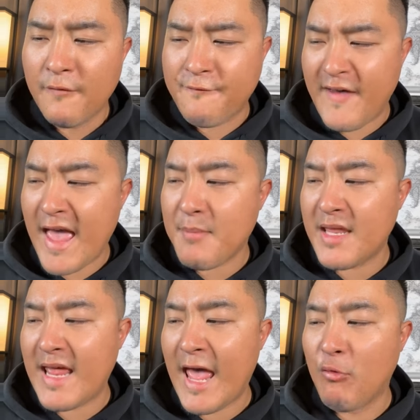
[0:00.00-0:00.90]
with
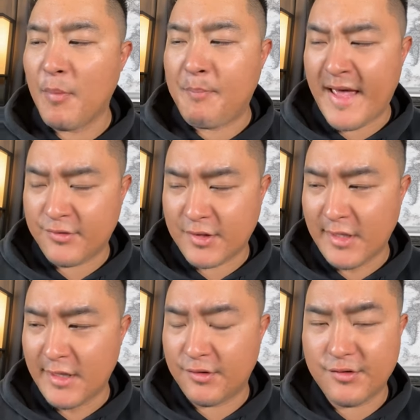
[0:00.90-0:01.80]
famine and with
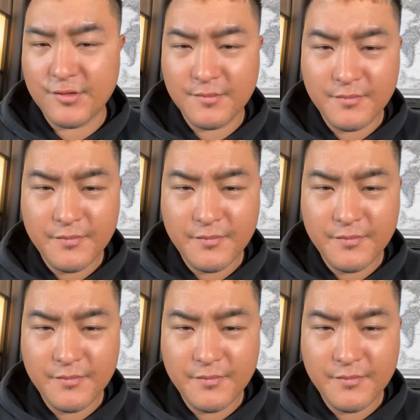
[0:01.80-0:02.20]
pestilence.